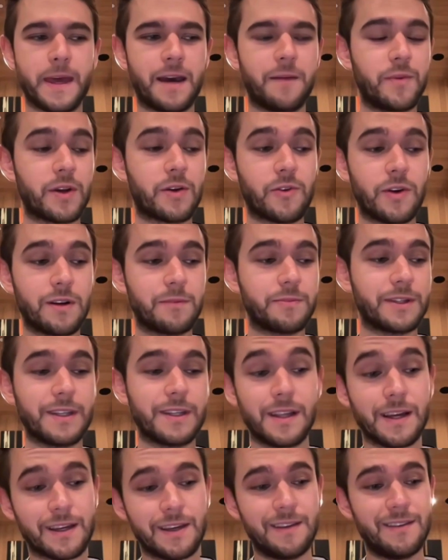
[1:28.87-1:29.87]
I'm
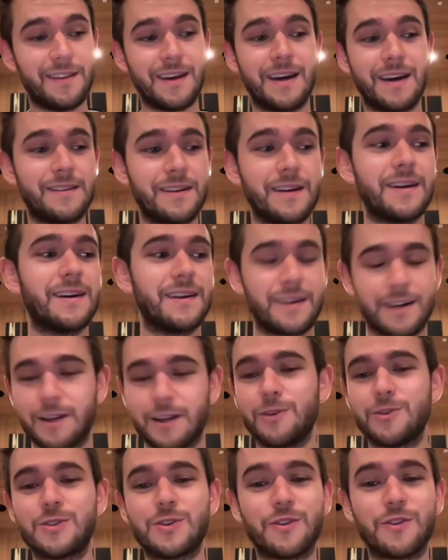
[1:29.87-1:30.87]
incredibly lucky that
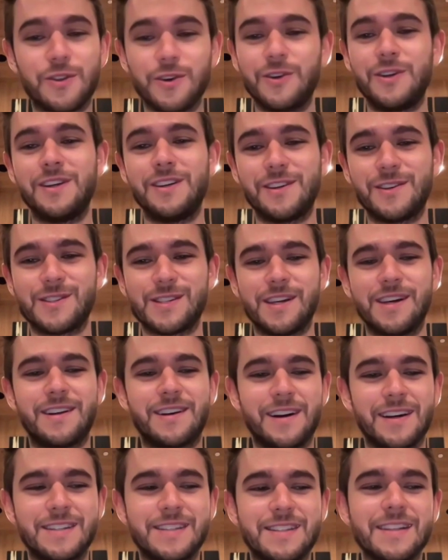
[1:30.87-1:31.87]
close to 30 years
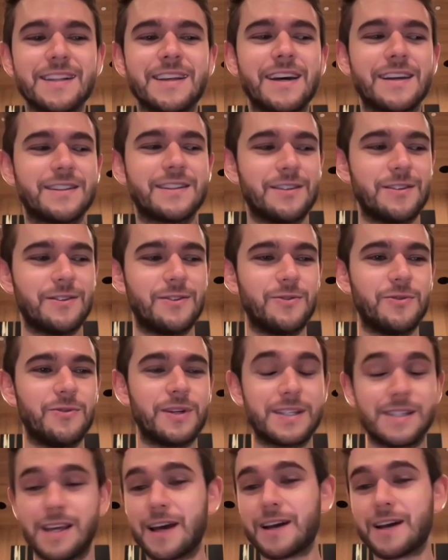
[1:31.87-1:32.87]
later, I still get to do
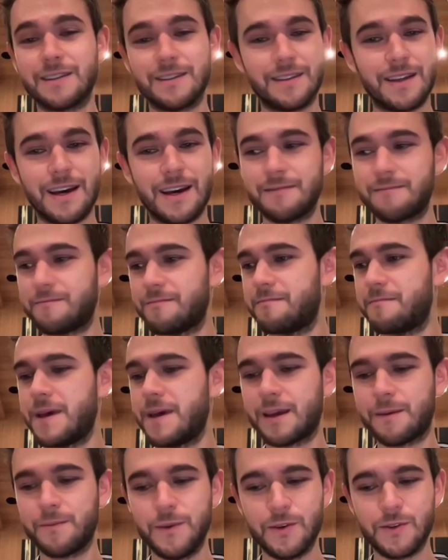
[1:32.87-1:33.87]
exactly that,
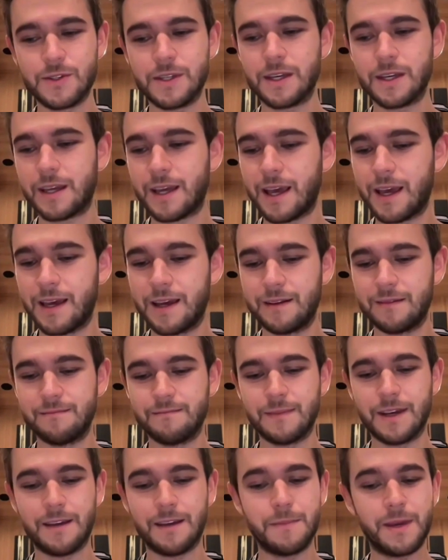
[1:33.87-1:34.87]
make music
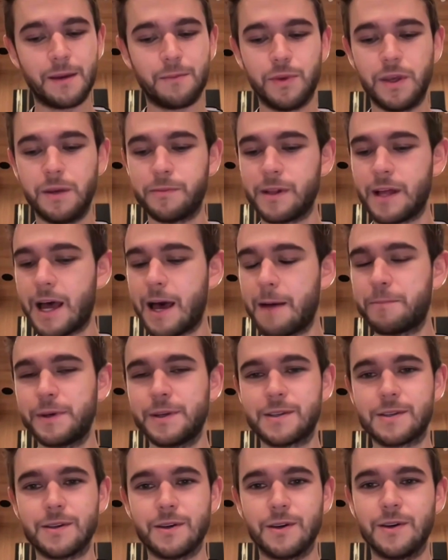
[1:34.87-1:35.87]
and make people
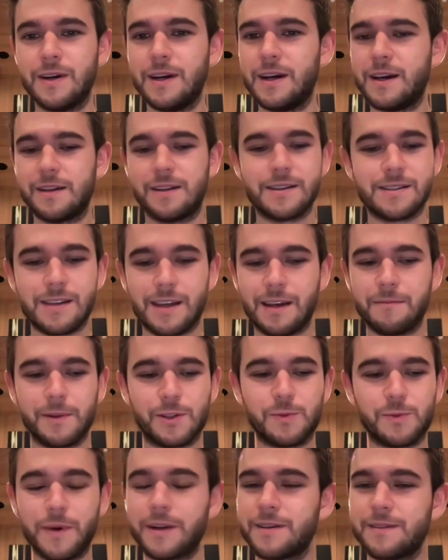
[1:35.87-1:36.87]
happy. So it doesn't get
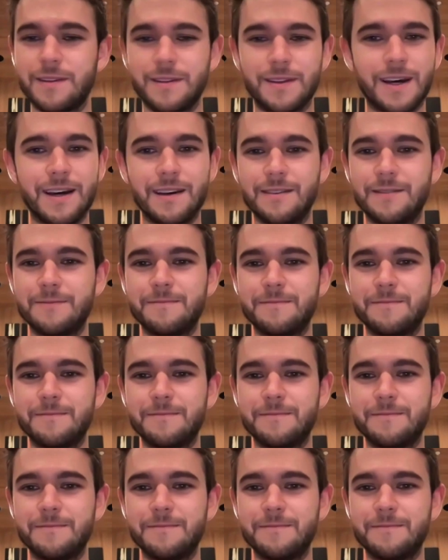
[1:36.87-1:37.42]
much better than that.